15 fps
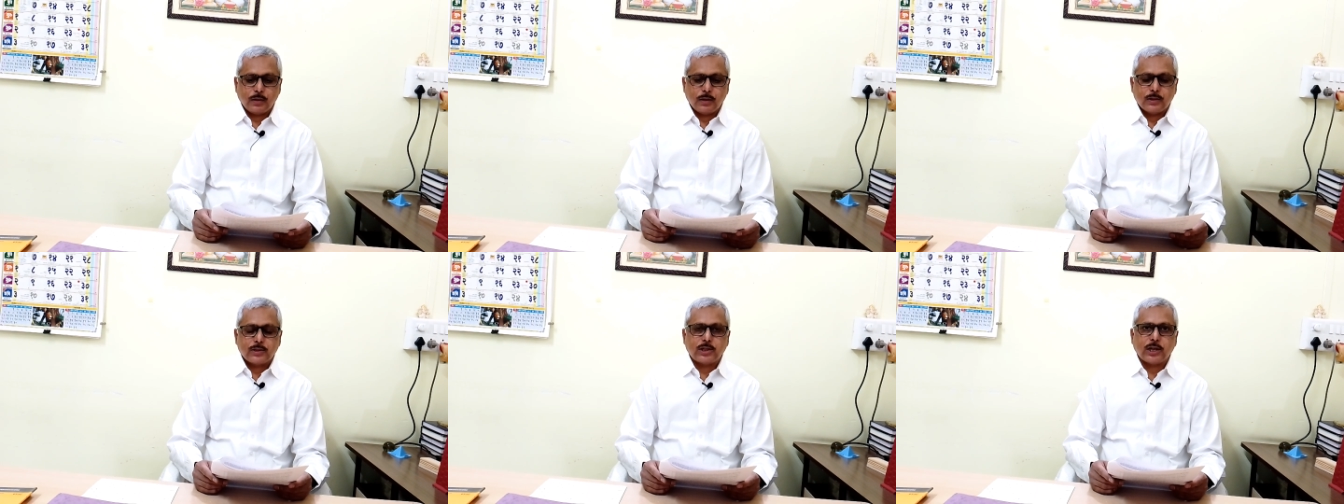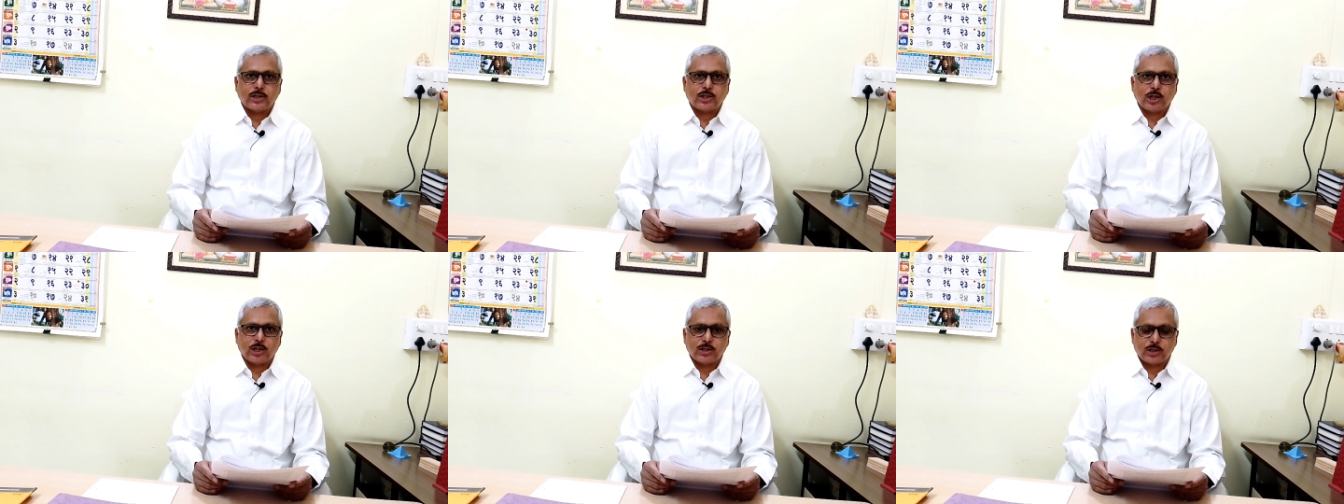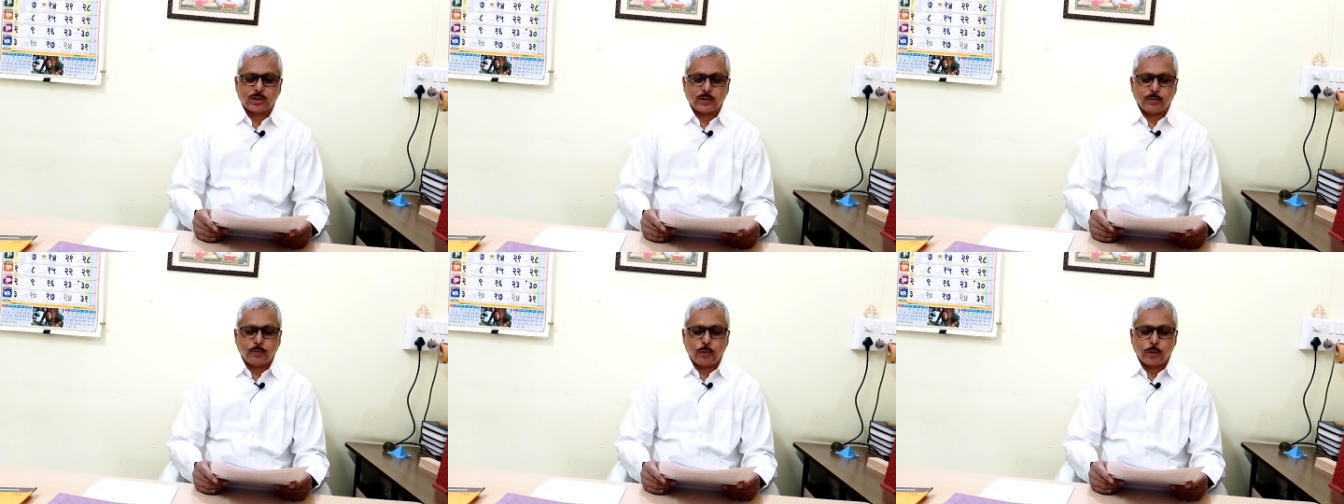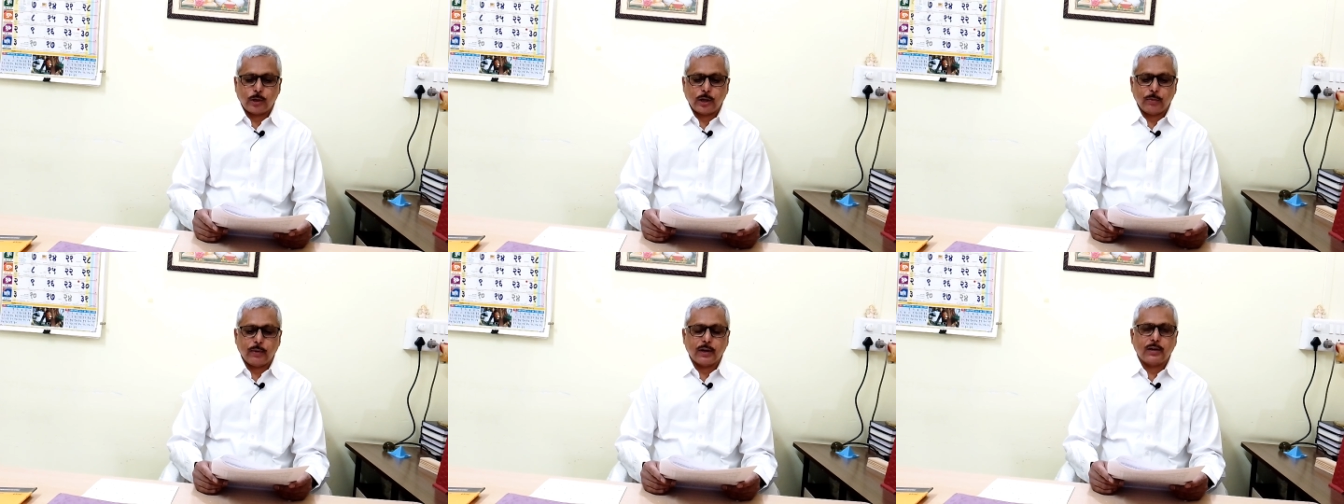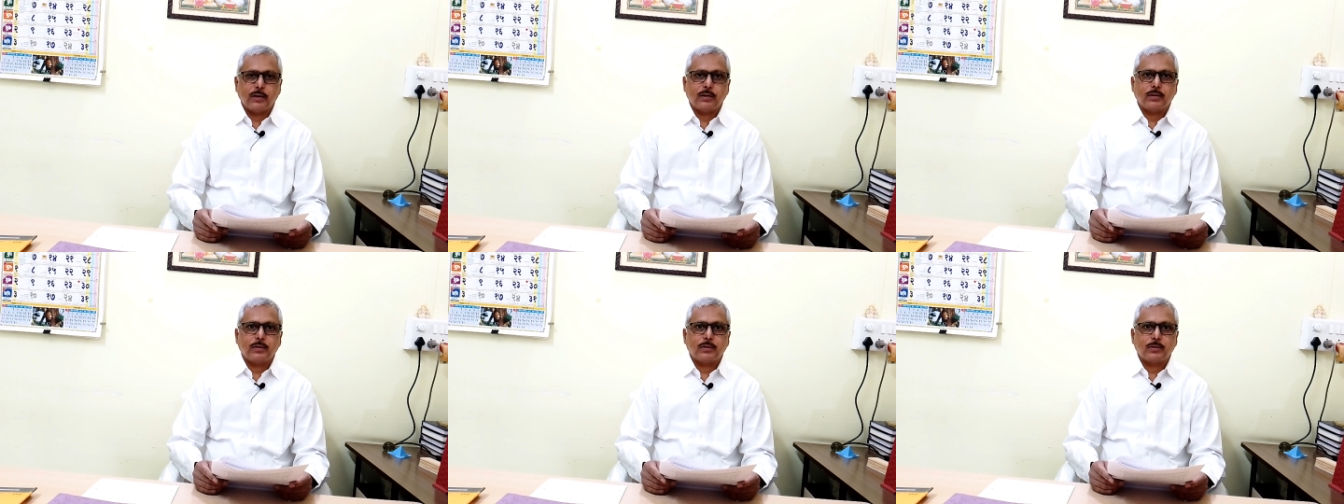sections
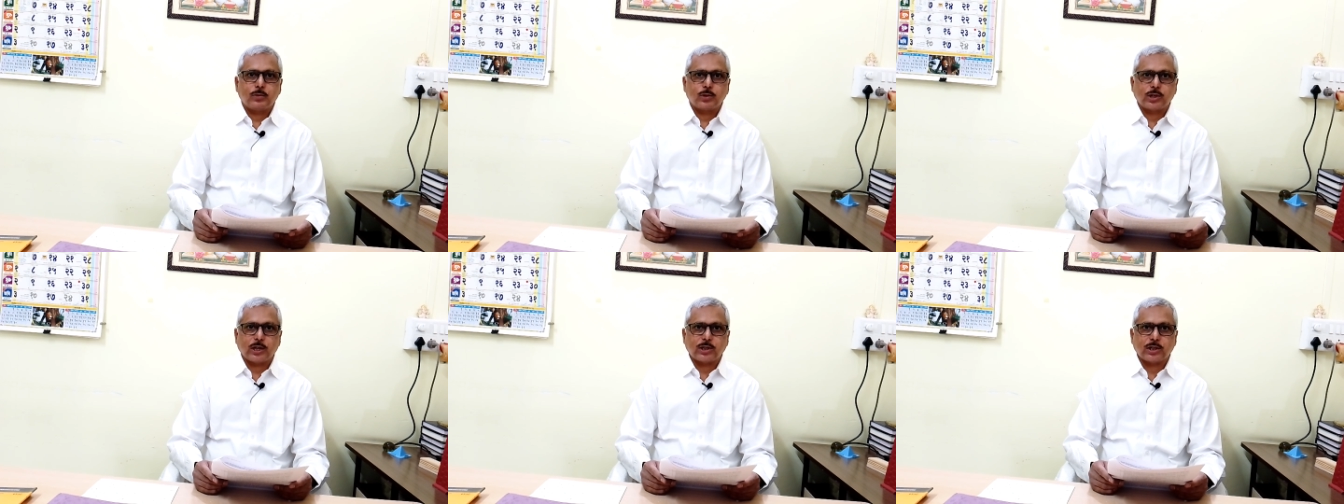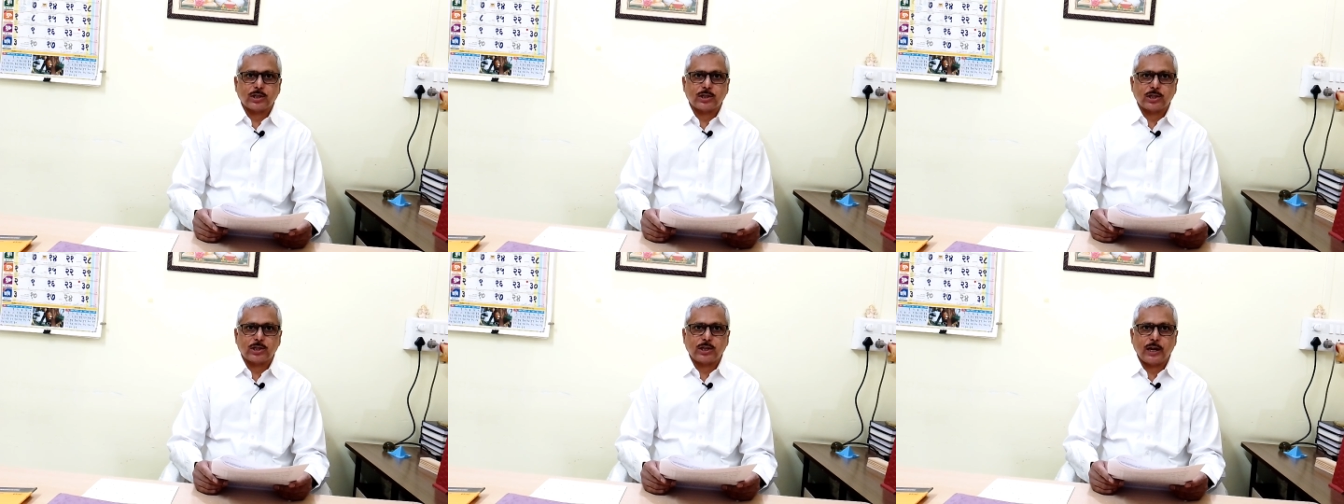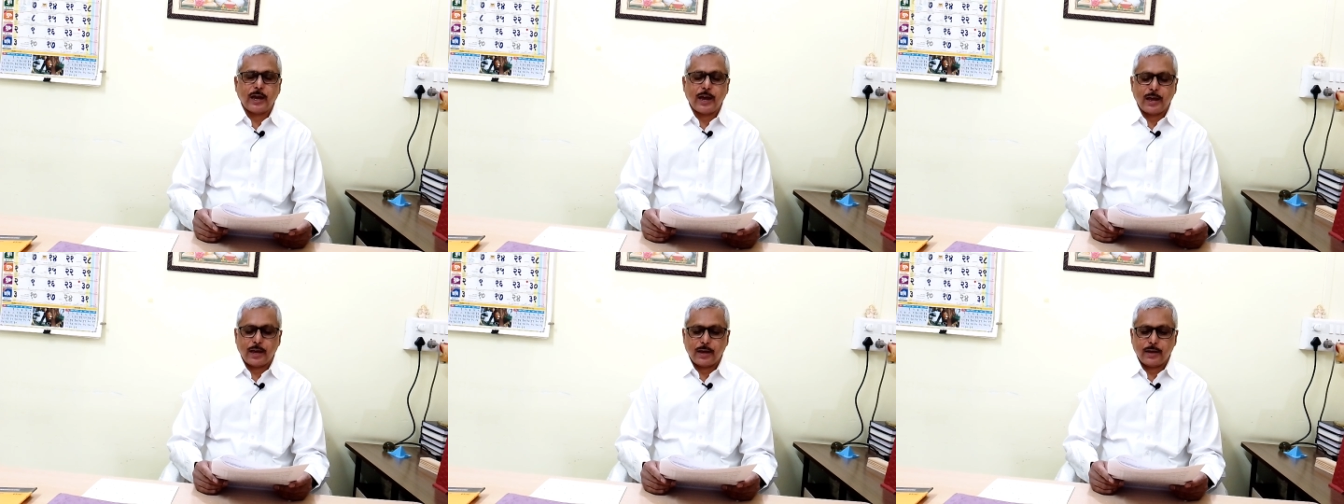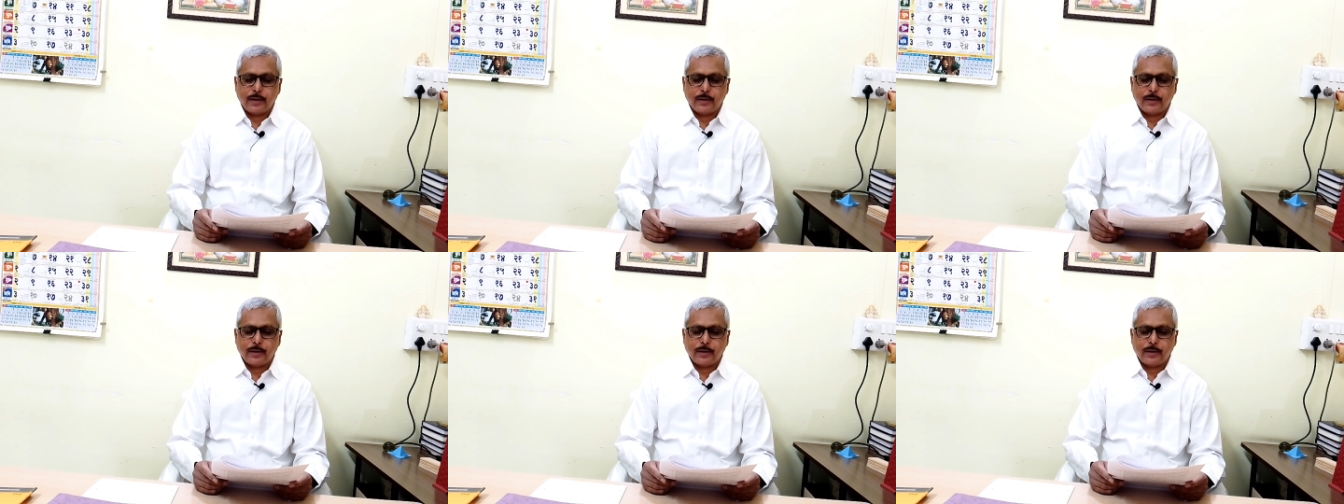41 to section 60A,